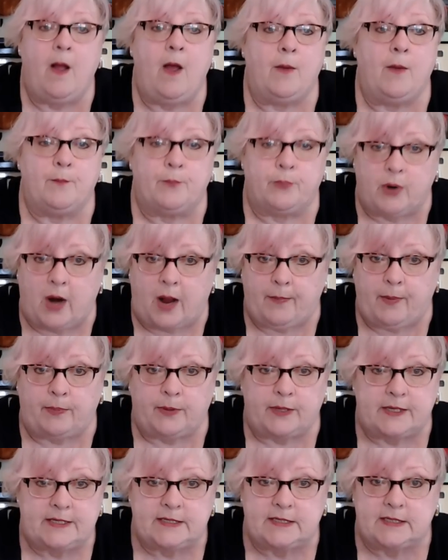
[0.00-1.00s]

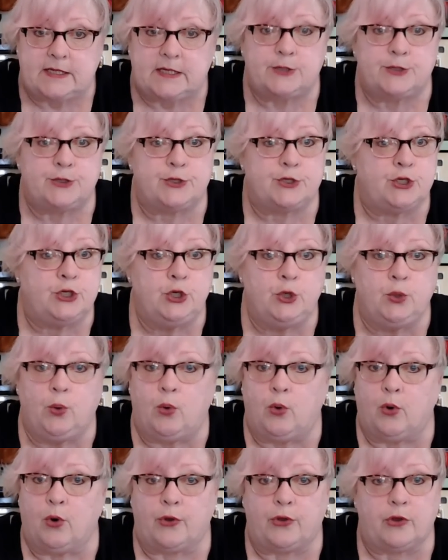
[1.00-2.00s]
probably sees two
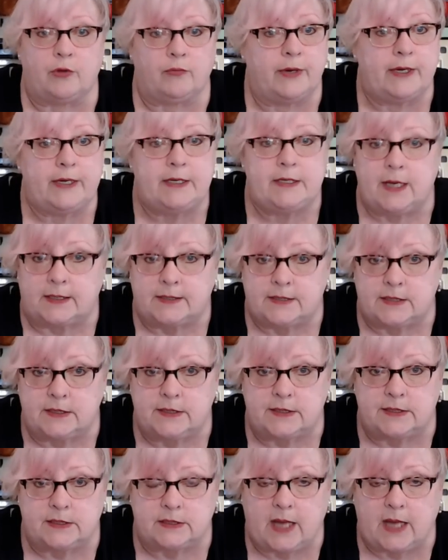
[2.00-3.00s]
or three dozen
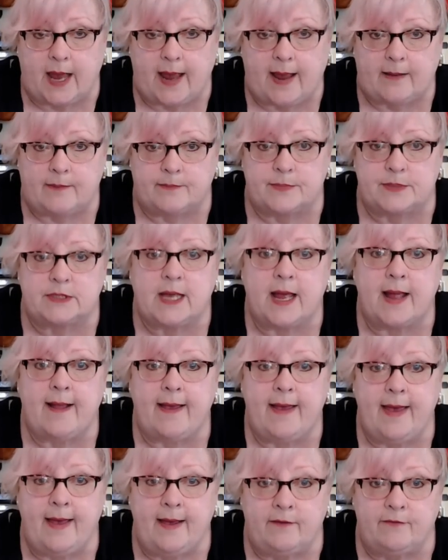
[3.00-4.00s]
scams
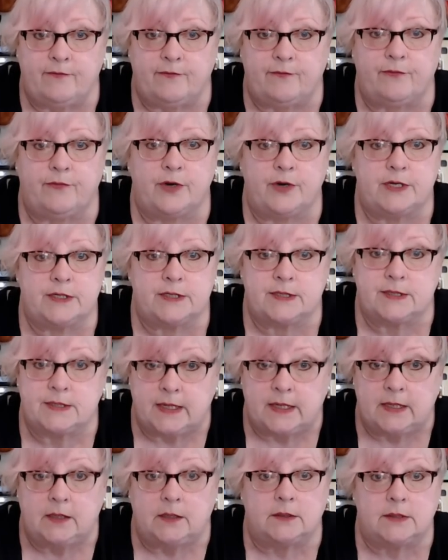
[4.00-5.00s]
every
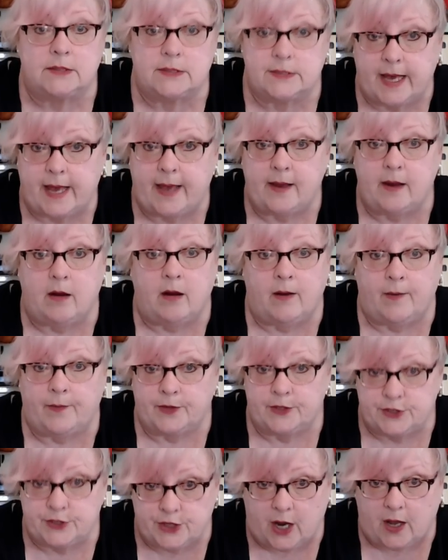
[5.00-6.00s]
single day on the
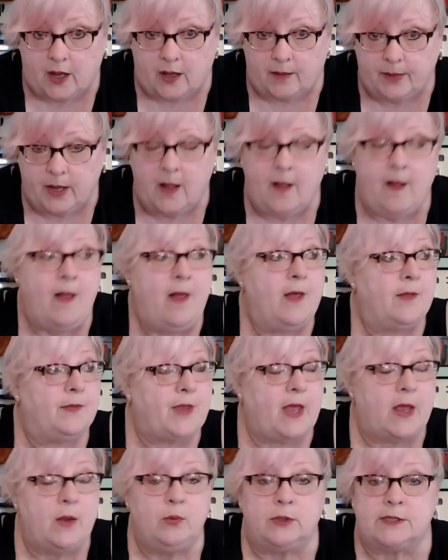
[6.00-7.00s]
job.
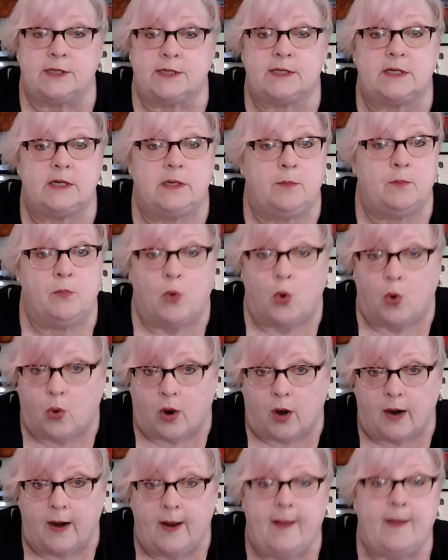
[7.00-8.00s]
They will see
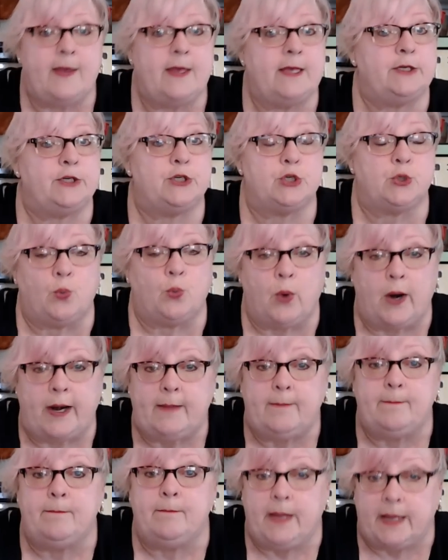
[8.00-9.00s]
more in
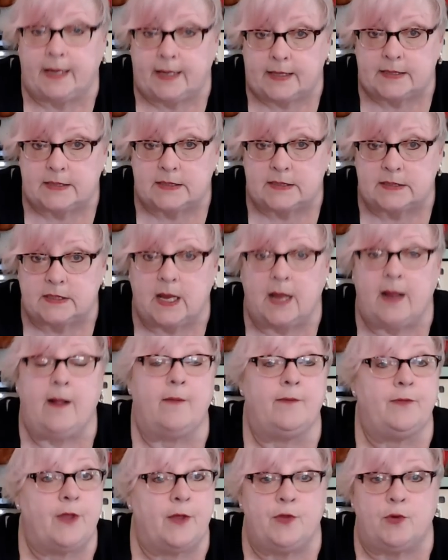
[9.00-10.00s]
20 minutes
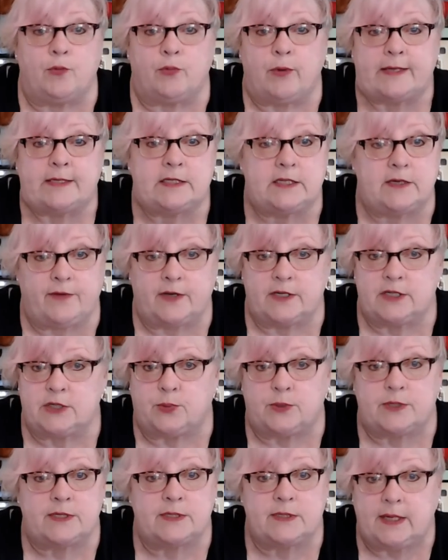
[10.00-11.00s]
than the rest of us
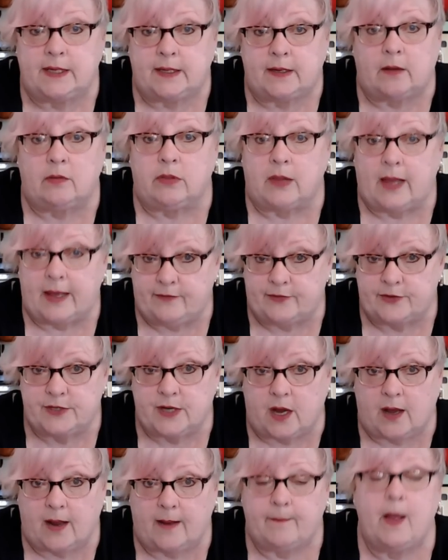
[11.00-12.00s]
will see in a
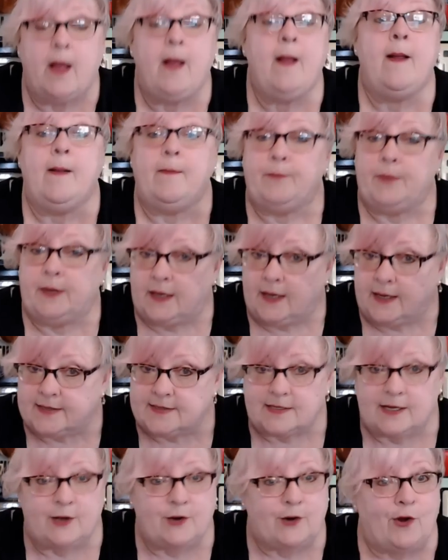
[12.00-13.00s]
lifetime,
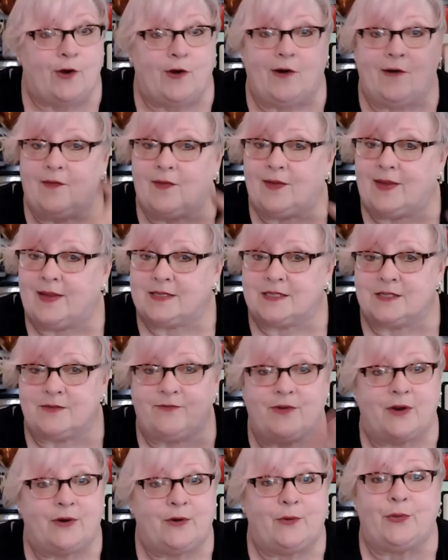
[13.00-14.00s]
because it all gets
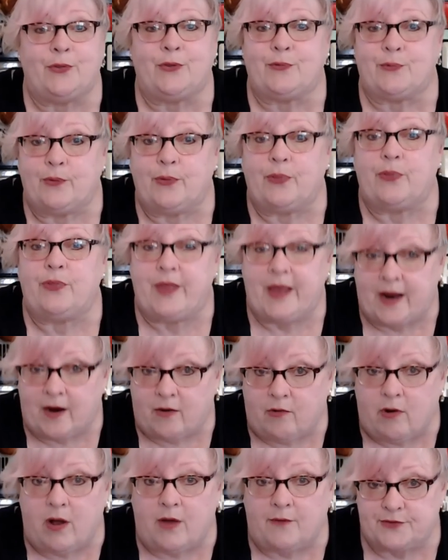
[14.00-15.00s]
funneled through their
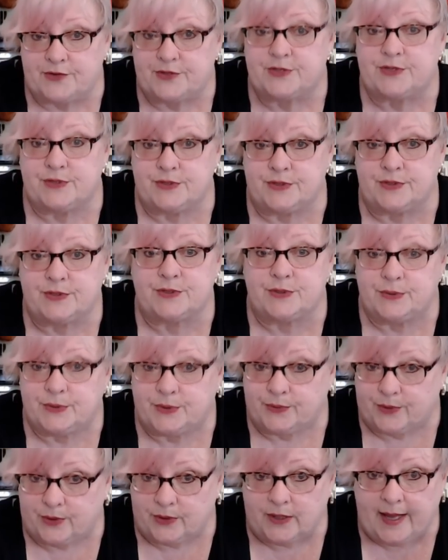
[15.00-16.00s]
offices sooner
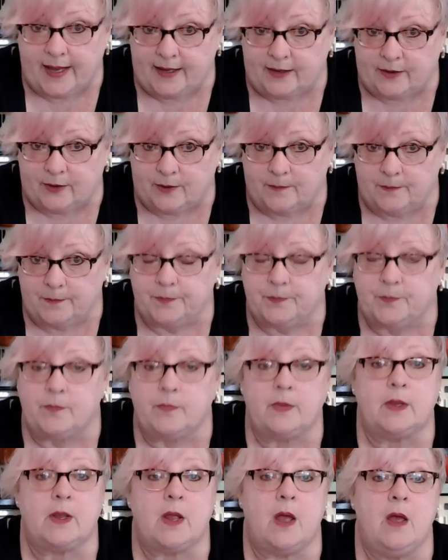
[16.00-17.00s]
or later.
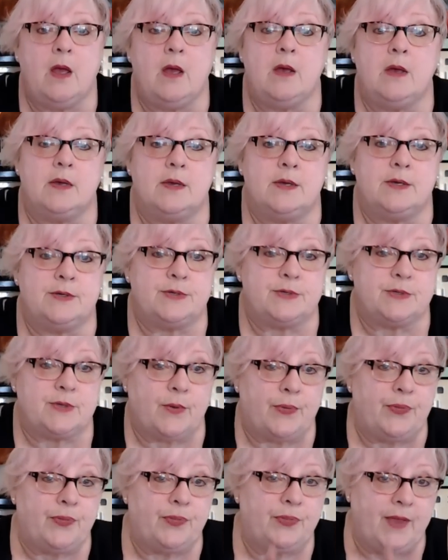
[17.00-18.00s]

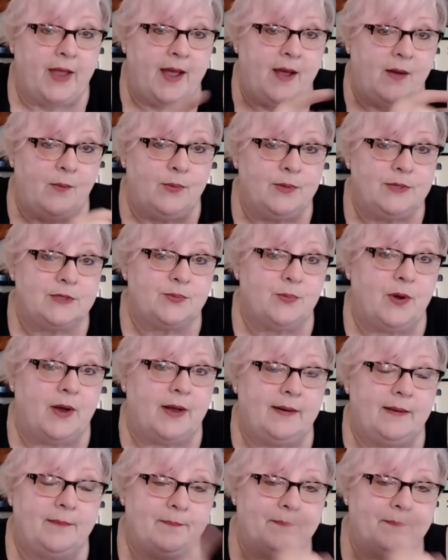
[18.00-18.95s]
So that was one,